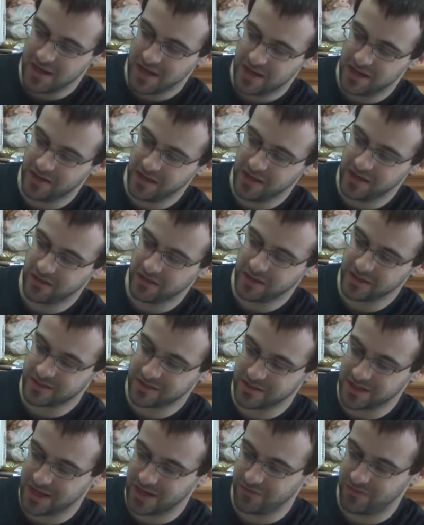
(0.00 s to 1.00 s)
And then
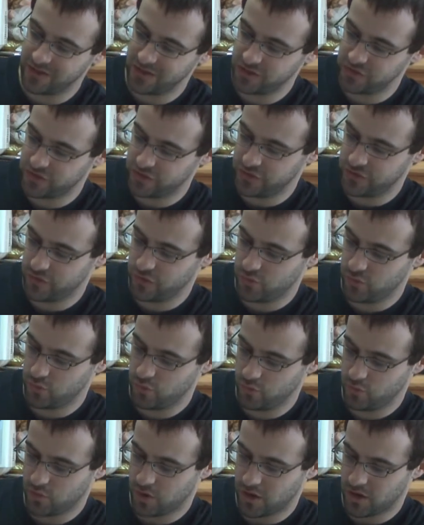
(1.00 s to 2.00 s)
let's dive
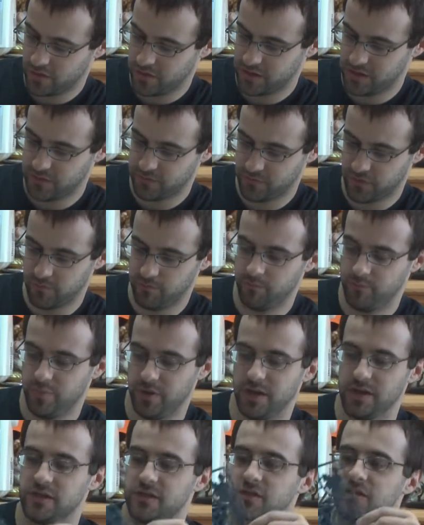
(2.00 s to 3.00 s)
into all the different
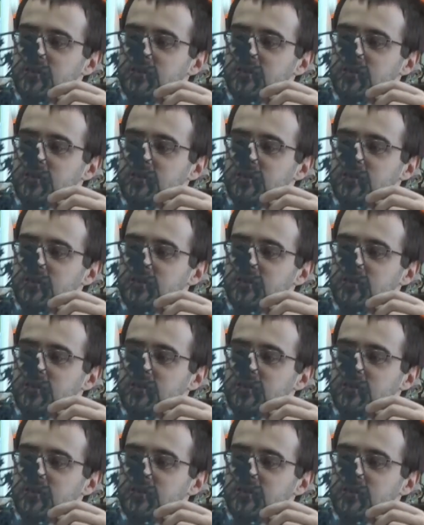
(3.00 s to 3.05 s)
bits.